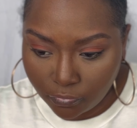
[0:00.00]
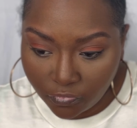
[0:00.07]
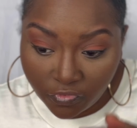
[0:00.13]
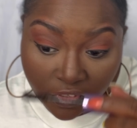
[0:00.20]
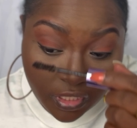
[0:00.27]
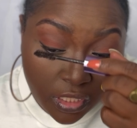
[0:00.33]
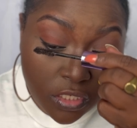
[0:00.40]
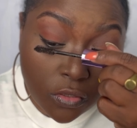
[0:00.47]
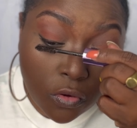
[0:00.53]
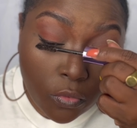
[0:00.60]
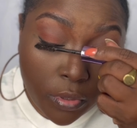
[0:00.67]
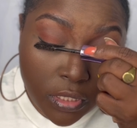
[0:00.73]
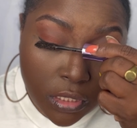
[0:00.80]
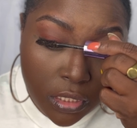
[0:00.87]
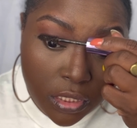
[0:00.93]
But it's
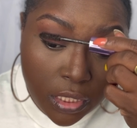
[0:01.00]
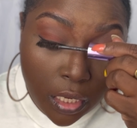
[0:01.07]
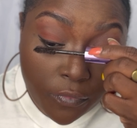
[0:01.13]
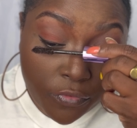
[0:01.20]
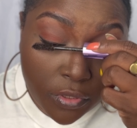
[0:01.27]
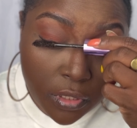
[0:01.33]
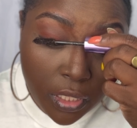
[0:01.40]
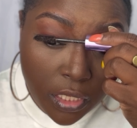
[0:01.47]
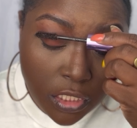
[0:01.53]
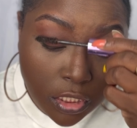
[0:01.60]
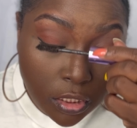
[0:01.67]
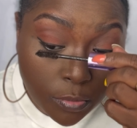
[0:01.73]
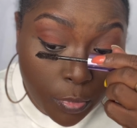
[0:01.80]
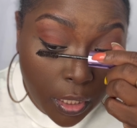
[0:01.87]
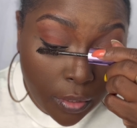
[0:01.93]
always a good time for
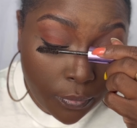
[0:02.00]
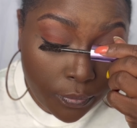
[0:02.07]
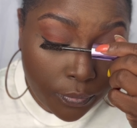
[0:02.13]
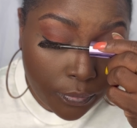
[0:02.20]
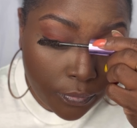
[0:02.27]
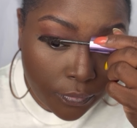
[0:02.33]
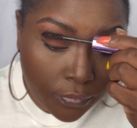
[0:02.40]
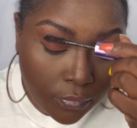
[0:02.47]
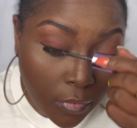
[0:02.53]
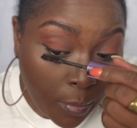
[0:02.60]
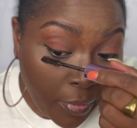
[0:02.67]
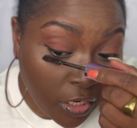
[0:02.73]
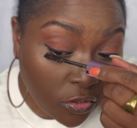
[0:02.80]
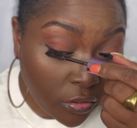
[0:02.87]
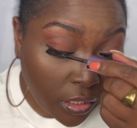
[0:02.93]
lashes, but I
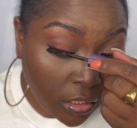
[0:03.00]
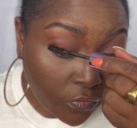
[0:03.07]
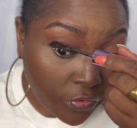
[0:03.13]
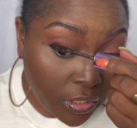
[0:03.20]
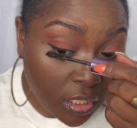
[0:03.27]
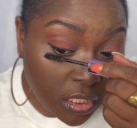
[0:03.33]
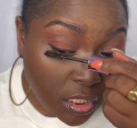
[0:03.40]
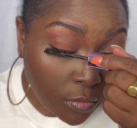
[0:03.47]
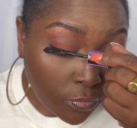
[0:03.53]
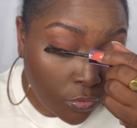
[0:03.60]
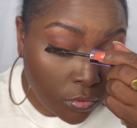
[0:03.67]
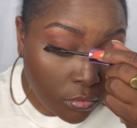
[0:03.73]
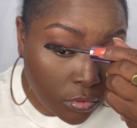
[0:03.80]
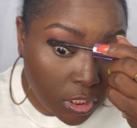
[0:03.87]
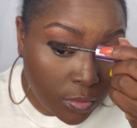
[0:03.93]
might do like the really
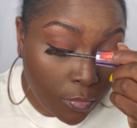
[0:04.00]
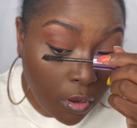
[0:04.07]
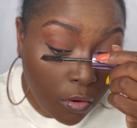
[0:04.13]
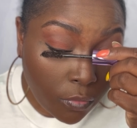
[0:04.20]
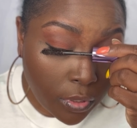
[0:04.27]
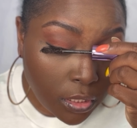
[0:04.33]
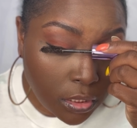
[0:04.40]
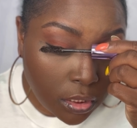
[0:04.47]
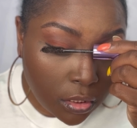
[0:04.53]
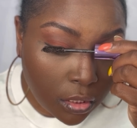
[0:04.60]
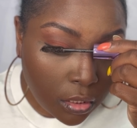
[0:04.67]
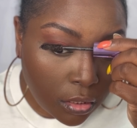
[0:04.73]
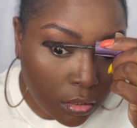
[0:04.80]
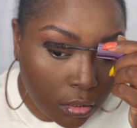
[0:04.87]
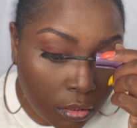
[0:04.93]
simple small ones
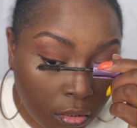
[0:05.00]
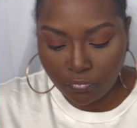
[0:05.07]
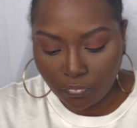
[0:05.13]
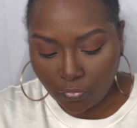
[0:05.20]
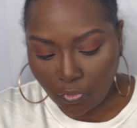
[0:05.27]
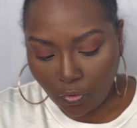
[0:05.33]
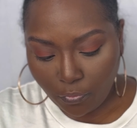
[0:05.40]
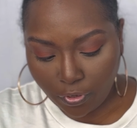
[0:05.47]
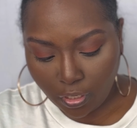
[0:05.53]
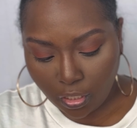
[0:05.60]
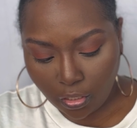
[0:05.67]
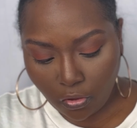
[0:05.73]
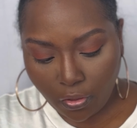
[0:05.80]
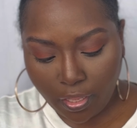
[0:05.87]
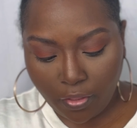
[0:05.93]
today. We're gonna
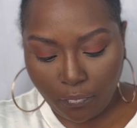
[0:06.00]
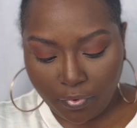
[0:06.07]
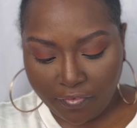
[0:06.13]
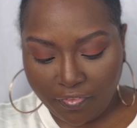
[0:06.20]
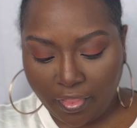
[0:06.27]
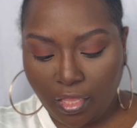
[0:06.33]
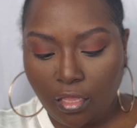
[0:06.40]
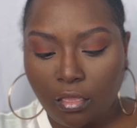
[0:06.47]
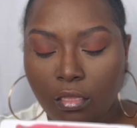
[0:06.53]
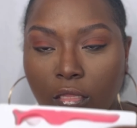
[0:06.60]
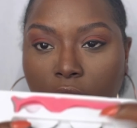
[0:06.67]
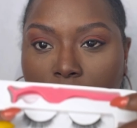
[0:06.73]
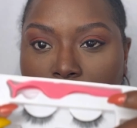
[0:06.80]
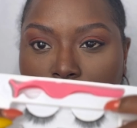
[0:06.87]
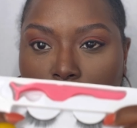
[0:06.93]
go in with like
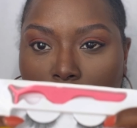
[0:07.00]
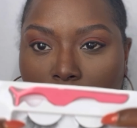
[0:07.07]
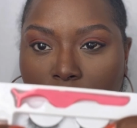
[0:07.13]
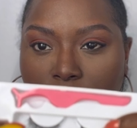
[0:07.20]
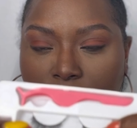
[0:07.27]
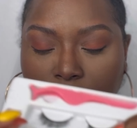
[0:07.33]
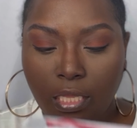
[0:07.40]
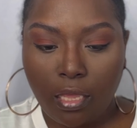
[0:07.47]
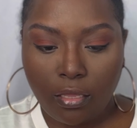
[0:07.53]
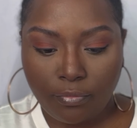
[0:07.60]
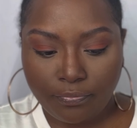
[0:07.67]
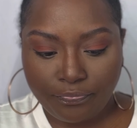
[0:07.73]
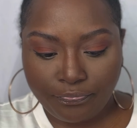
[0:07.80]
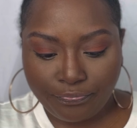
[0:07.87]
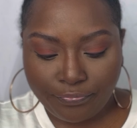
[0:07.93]
the smallest set.
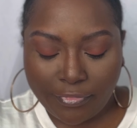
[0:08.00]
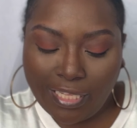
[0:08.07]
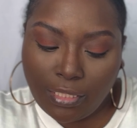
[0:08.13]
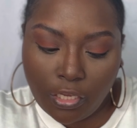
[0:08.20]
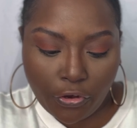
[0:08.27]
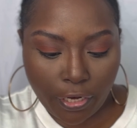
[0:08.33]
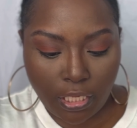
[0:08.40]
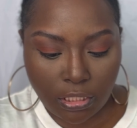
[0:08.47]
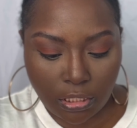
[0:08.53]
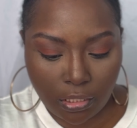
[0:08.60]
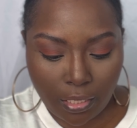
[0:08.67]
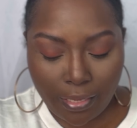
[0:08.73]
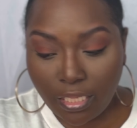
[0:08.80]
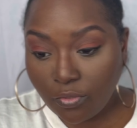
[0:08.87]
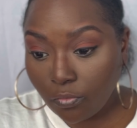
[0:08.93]
Nothing crazy.
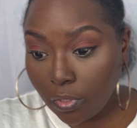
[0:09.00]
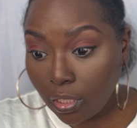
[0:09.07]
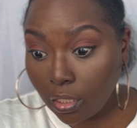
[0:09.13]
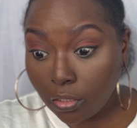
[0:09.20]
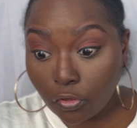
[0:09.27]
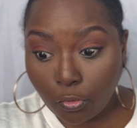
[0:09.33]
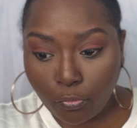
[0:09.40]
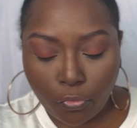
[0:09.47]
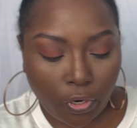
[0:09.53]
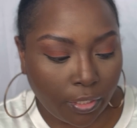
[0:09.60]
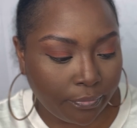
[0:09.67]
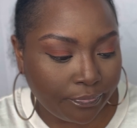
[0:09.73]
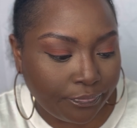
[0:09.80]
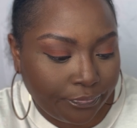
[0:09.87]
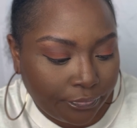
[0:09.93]
I just want a little more,
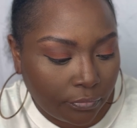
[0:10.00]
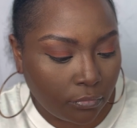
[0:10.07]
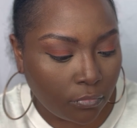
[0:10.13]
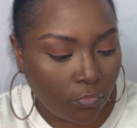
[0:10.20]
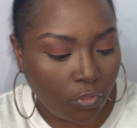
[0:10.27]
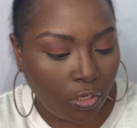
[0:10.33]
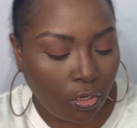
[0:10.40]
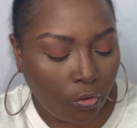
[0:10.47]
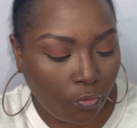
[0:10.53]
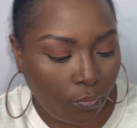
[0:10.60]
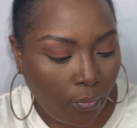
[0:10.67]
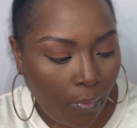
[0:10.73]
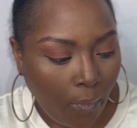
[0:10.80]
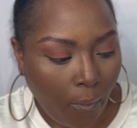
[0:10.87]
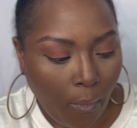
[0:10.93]
you know,
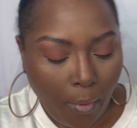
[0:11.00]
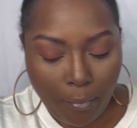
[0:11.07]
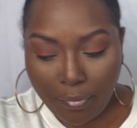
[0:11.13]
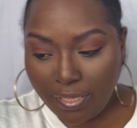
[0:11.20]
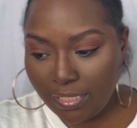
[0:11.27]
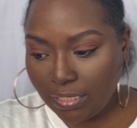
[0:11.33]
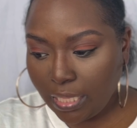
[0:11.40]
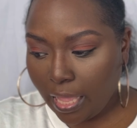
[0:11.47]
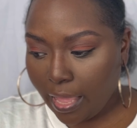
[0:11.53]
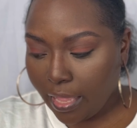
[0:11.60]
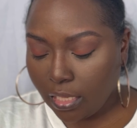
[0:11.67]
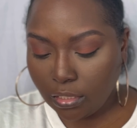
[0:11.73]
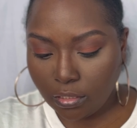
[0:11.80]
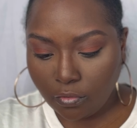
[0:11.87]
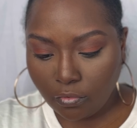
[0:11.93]

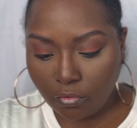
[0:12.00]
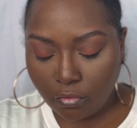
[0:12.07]
pizzazz.